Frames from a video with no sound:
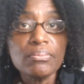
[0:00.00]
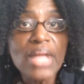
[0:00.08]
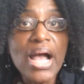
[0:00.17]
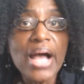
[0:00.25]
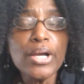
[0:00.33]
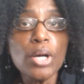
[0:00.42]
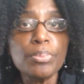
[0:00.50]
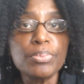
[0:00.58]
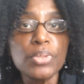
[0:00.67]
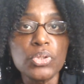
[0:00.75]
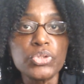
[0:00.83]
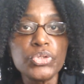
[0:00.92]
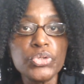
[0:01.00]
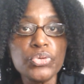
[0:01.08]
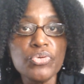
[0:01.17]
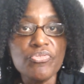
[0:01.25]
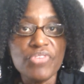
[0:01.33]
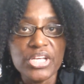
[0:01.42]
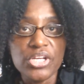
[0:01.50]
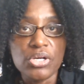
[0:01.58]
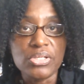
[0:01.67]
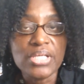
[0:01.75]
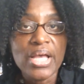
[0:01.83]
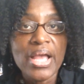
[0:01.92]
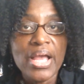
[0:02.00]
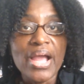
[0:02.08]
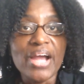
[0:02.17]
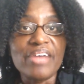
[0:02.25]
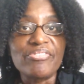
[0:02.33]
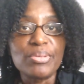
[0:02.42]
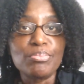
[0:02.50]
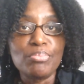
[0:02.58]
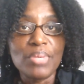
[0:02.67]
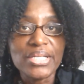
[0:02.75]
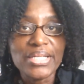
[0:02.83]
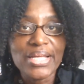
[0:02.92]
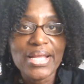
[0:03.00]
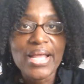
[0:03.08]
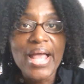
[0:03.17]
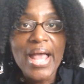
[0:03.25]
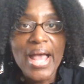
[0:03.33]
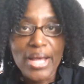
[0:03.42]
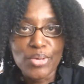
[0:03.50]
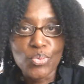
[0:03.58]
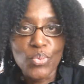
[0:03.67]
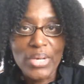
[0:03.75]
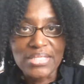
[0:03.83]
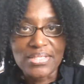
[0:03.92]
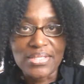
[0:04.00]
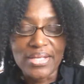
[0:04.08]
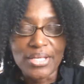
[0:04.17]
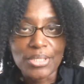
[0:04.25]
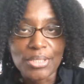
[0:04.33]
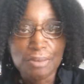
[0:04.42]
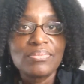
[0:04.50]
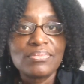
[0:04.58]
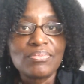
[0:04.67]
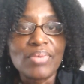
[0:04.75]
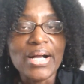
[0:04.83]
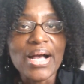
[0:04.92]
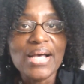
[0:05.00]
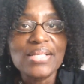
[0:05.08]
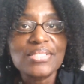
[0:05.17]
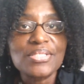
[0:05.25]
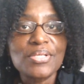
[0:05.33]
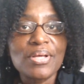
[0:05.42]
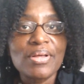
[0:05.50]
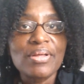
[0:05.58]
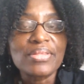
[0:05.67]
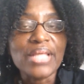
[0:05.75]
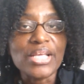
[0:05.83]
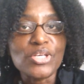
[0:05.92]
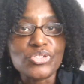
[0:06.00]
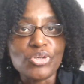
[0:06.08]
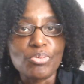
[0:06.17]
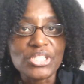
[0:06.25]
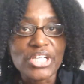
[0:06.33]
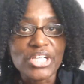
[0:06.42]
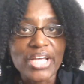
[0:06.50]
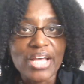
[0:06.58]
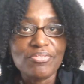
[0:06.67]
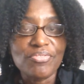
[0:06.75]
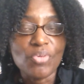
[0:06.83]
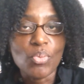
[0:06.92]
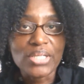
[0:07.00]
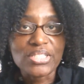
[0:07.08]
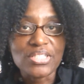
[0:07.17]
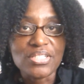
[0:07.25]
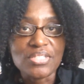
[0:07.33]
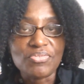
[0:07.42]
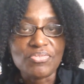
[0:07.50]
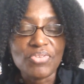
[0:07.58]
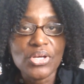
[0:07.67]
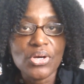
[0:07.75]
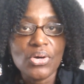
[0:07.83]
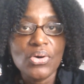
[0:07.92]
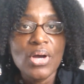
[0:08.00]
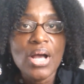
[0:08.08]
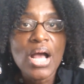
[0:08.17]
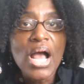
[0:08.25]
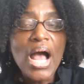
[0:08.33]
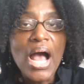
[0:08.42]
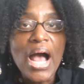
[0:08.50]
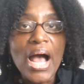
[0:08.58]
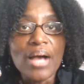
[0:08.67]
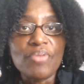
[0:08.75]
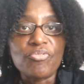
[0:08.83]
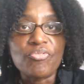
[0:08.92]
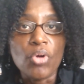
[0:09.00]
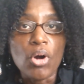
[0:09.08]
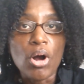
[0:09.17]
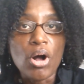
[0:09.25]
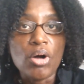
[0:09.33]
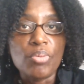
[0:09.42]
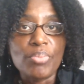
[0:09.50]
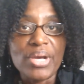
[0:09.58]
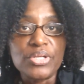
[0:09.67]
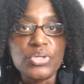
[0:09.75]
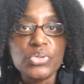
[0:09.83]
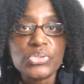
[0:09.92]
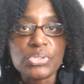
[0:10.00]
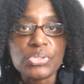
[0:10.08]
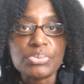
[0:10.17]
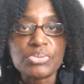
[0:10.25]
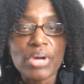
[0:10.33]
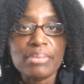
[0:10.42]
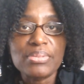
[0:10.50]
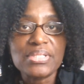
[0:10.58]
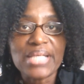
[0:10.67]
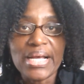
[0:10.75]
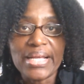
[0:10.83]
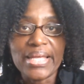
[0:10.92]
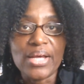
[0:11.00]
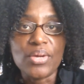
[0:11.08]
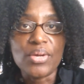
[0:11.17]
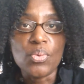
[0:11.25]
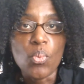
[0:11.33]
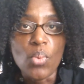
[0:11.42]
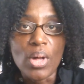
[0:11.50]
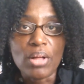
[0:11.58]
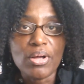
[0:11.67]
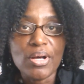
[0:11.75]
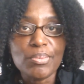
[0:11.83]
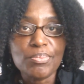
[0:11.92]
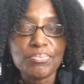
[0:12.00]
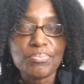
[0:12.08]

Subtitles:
I upload new videos every Monday and Wednesday. Well guys, thank you so much again for watching this video. For all my new subscribers, again, welcome.